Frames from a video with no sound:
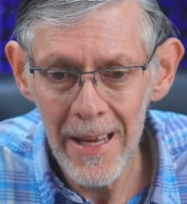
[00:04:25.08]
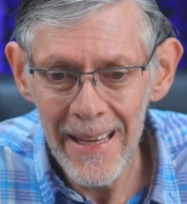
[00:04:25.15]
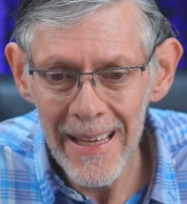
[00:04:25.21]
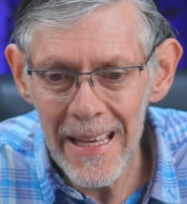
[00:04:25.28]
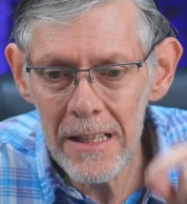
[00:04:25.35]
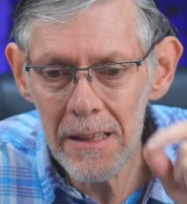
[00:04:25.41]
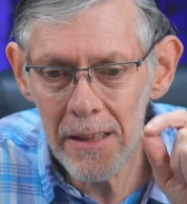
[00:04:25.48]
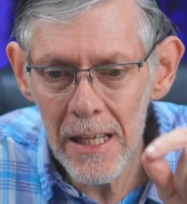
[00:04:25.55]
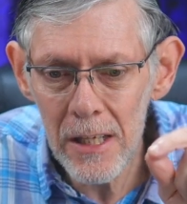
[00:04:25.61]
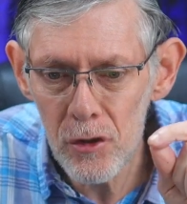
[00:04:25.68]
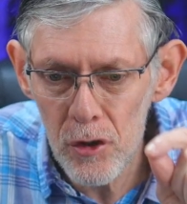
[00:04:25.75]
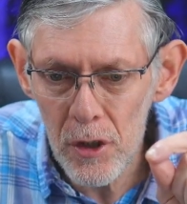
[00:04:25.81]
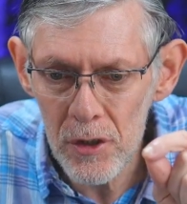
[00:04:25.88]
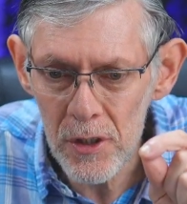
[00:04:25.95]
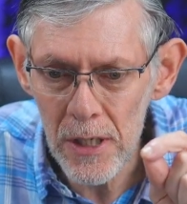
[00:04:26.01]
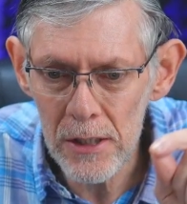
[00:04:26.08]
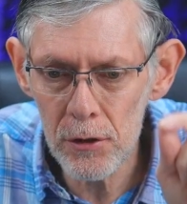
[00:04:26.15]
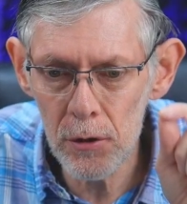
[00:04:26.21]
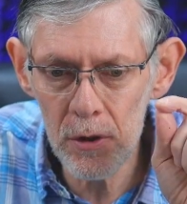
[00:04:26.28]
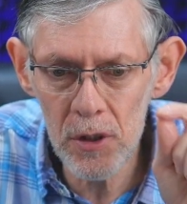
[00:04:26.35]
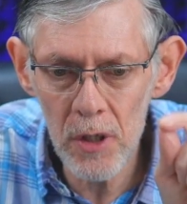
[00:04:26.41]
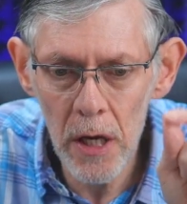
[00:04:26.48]
It teaches us
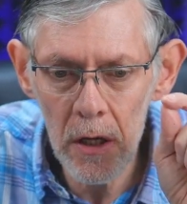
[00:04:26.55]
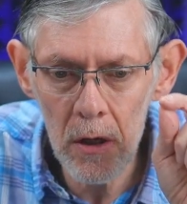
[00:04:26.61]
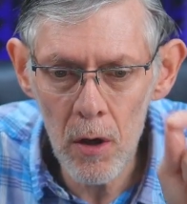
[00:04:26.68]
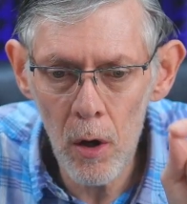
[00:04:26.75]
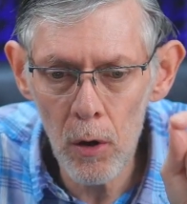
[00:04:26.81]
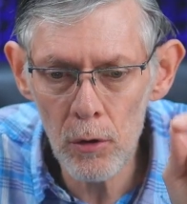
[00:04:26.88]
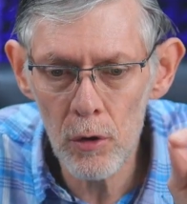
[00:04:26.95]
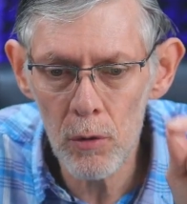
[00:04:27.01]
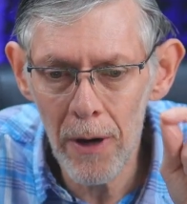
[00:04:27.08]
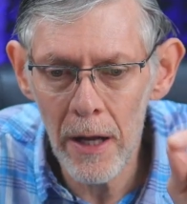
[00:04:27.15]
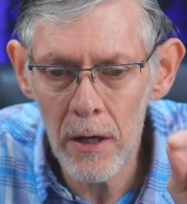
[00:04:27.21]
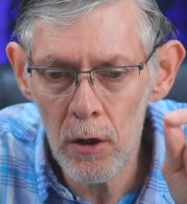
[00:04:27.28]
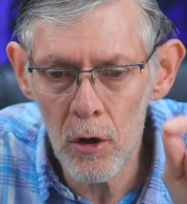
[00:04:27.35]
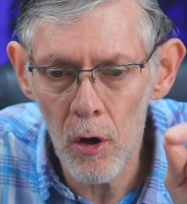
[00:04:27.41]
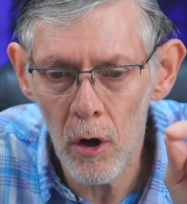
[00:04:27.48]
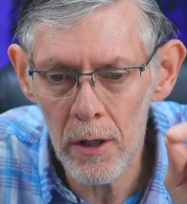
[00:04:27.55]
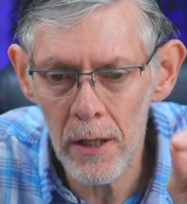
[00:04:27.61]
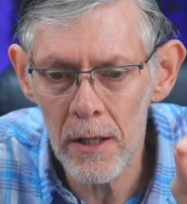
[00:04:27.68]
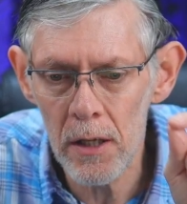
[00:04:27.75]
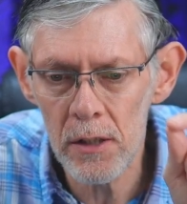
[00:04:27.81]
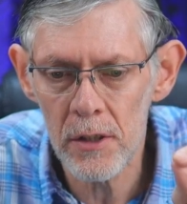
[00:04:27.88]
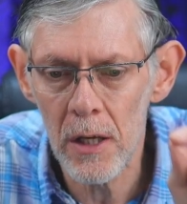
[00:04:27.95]
to say no to
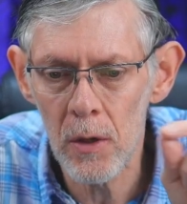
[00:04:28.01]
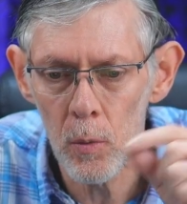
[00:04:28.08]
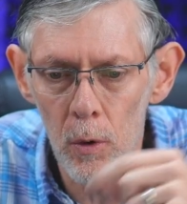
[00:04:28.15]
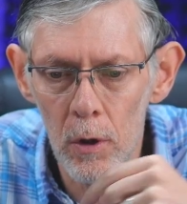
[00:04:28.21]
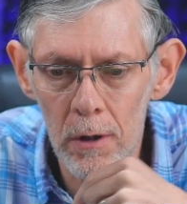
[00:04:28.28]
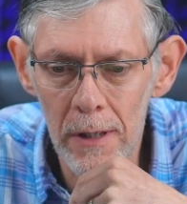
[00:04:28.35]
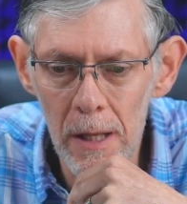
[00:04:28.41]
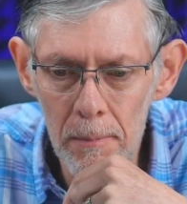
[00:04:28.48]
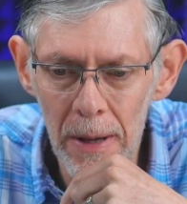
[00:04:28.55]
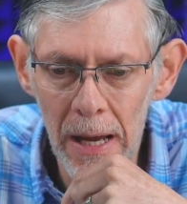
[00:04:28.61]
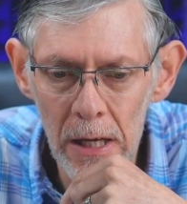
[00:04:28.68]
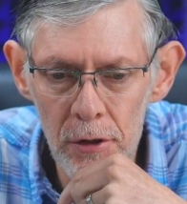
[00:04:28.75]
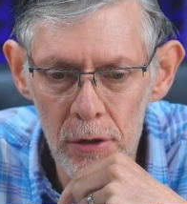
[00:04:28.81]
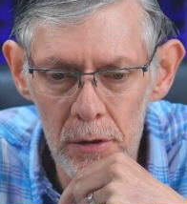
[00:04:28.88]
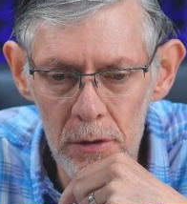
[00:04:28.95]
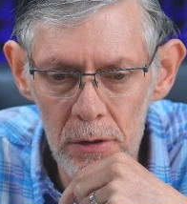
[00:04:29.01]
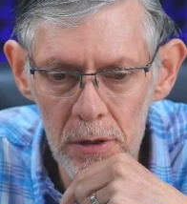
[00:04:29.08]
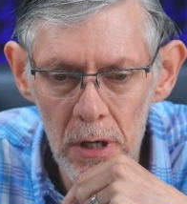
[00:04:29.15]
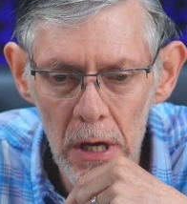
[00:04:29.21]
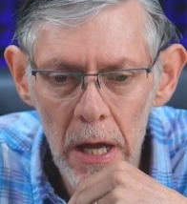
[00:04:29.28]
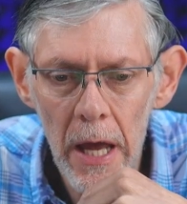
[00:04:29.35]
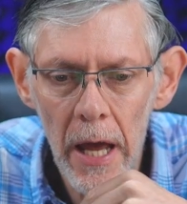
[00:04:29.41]
ungodliness and worldly passions,
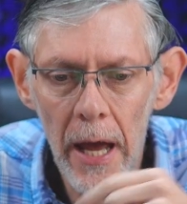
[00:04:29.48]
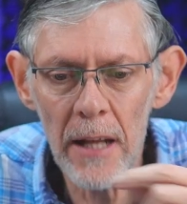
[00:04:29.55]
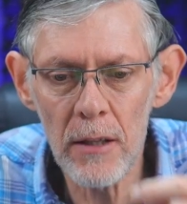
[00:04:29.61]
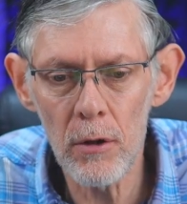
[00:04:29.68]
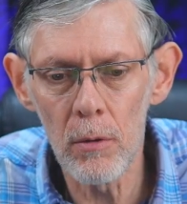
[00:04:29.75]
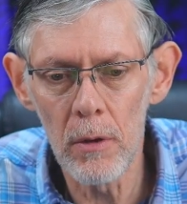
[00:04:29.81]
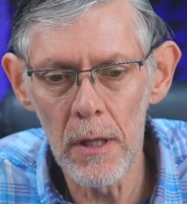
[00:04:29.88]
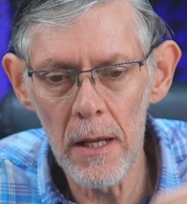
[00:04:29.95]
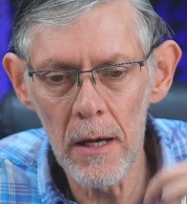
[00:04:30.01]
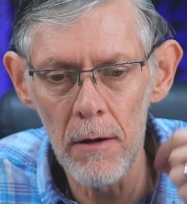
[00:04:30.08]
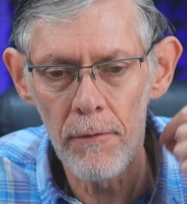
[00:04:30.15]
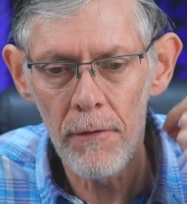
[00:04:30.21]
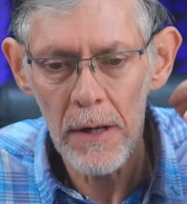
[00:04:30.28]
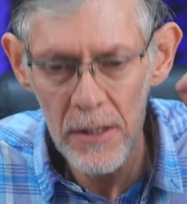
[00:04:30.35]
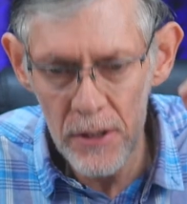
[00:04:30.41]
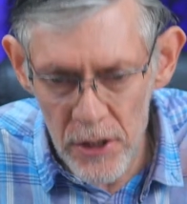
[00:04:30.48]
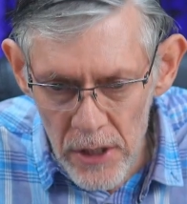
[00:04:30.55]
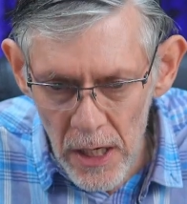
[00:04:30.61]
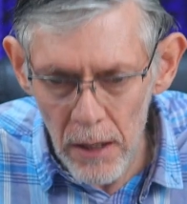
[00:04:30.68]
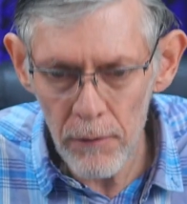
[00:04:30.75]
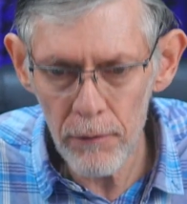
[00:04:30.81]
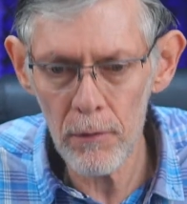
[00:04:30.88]
and to live
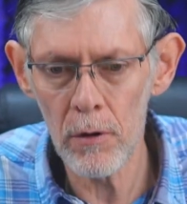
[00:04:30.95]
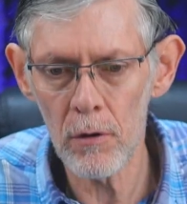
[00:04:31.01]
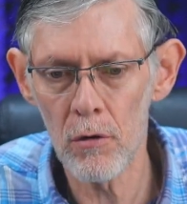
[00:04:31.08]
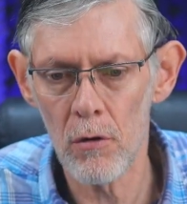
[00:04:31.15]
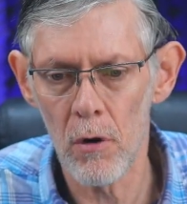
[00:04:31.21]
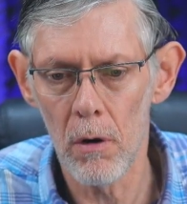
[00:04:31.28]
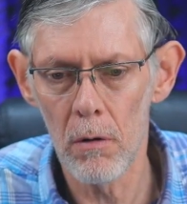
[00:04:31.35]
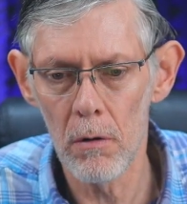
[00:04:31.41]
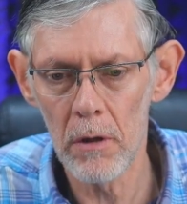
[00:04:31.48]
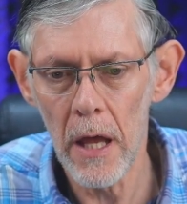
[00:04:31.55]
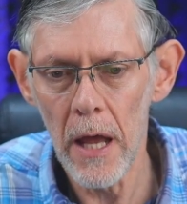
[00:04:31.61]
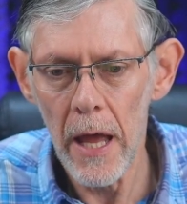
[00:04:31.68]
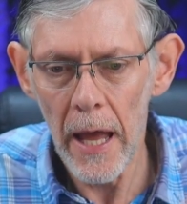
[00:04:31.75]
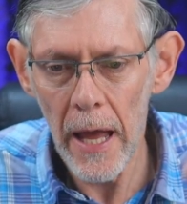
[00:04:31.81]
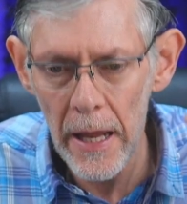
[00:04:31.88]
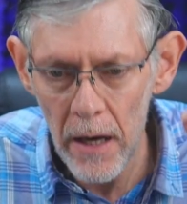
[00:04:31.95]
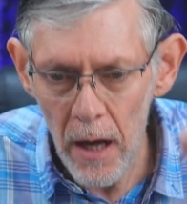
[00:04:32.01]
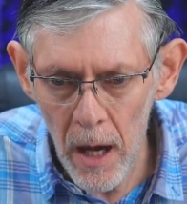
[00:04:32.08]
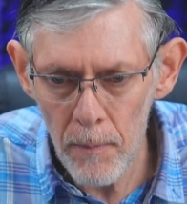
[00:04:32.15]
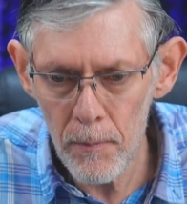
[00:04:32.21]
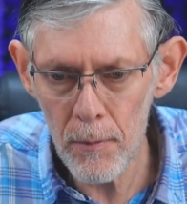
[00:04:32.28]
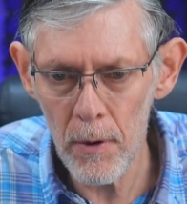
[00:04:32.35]
self-controlled and
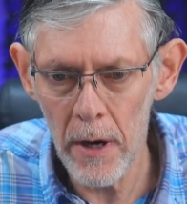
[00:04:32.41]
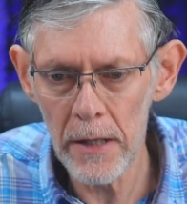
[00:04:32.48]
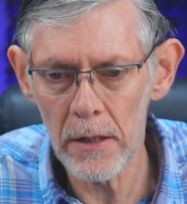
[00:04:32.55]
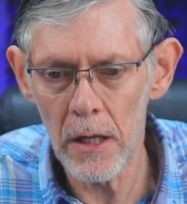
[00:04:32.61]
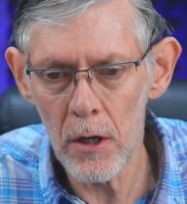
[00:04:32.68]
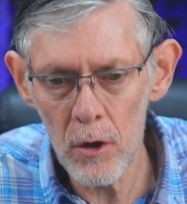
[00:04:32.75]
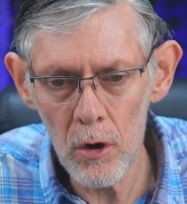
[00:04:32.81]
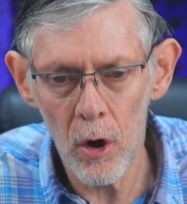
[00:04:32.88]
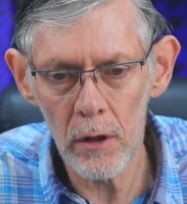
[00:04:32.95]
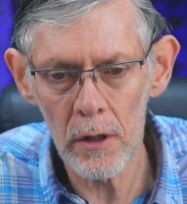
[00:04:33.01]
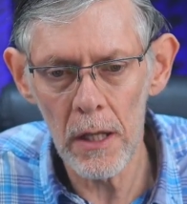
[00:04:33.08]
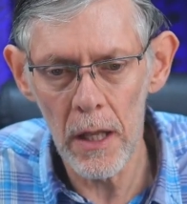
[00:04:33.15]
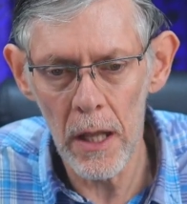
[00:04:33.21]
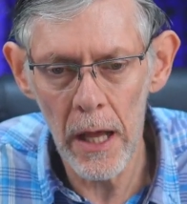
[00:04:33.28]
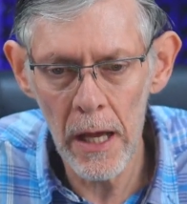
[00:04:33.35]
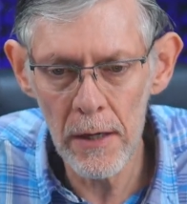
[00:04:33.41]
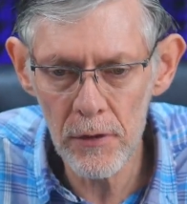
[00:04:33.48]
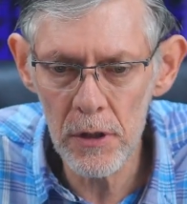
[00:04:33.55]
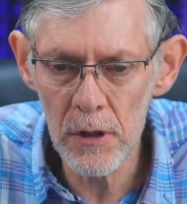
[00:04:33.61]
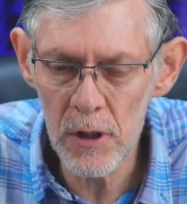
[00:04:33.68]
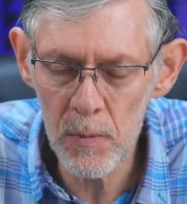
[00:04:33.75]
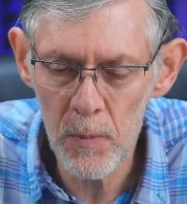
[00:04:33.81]
upright and godly lives
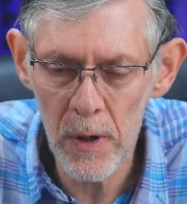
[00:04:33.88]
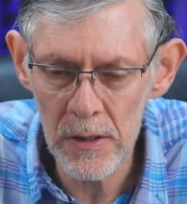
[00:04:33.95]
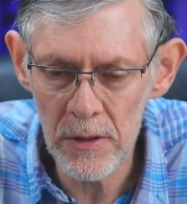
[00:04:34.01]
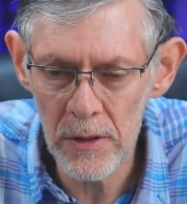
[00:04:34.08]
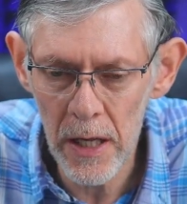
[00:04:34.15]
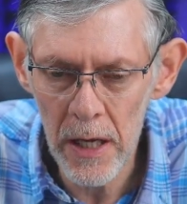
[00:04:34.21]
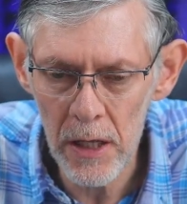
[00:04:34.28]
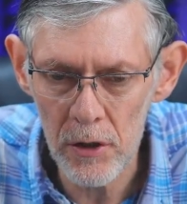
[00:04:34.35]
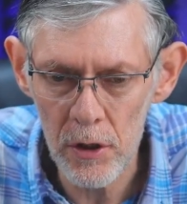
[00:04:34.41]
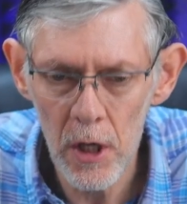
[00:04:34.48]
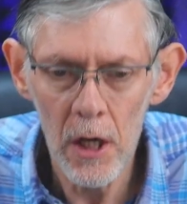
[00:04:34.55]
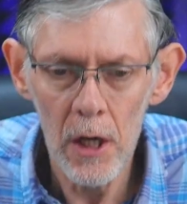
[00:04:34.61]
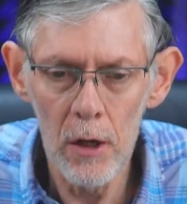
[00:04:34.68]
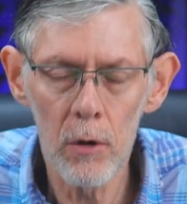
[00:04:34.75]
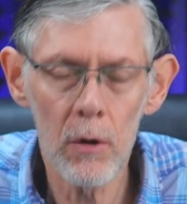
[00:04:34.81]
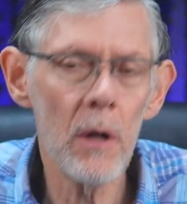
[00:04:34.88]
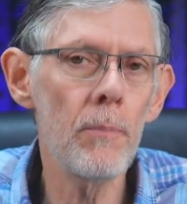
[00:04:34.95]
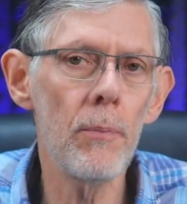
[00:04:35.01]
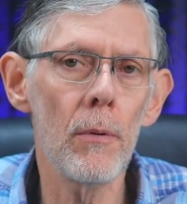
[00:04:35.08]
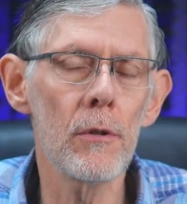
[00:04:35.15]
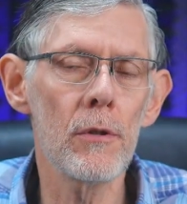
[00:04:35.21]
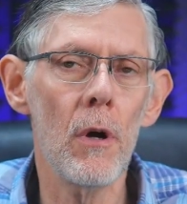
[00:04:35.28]
in this present age. Look at
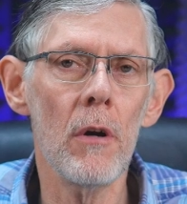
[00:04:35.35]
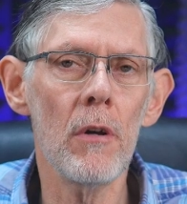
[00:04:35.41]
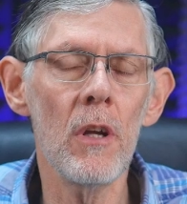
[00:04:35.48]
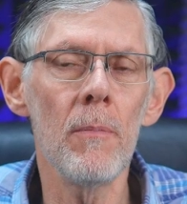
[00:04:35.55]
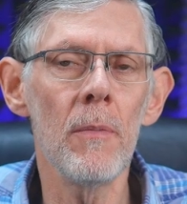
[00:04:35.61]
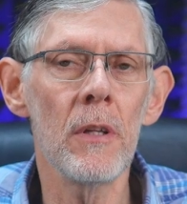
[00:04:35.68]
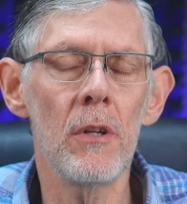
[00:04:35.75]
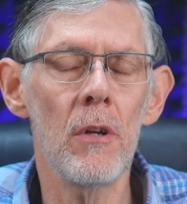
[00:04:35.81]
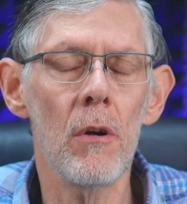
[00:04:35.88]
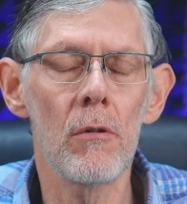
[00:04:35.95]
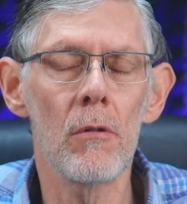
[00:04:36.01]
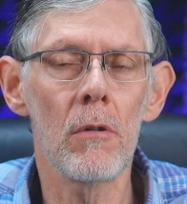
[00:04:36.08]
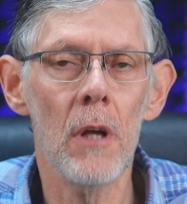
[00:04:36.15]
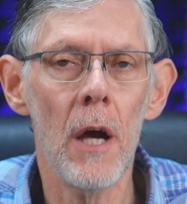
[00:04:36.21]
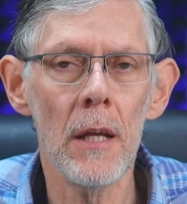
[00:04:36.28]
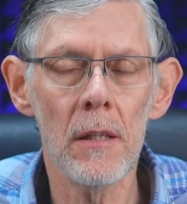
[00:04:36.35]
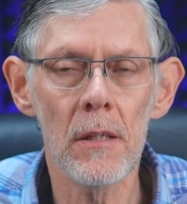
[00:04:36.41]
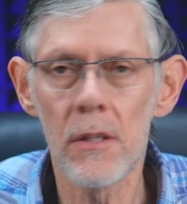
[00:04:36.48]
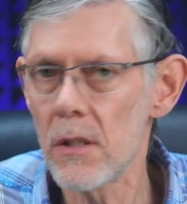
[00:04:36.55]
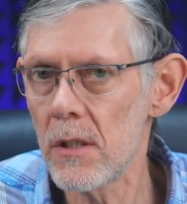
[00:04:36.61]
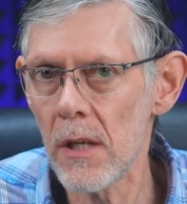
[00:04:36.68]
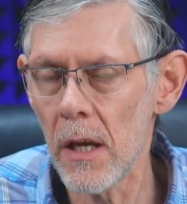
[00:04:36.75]
Paul's argument here to Titus.
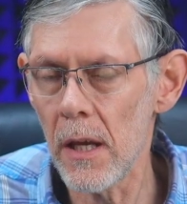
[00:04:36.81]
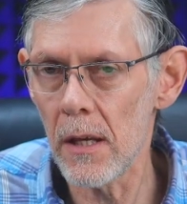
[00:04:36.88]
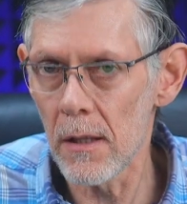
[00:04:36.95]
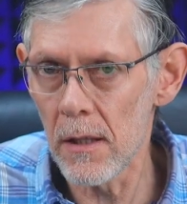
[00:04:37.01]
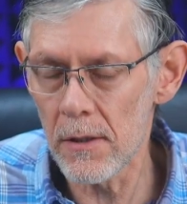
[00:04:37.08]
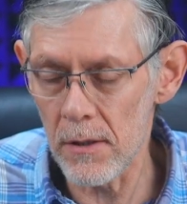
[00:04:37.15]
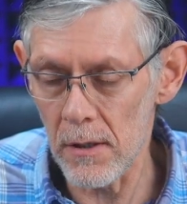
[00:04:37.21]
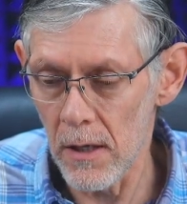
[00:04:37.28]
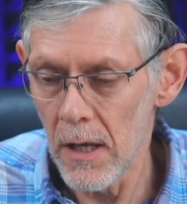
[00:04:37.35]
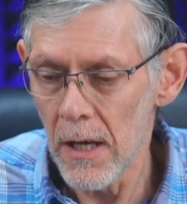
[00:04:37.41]
He's saying, listen,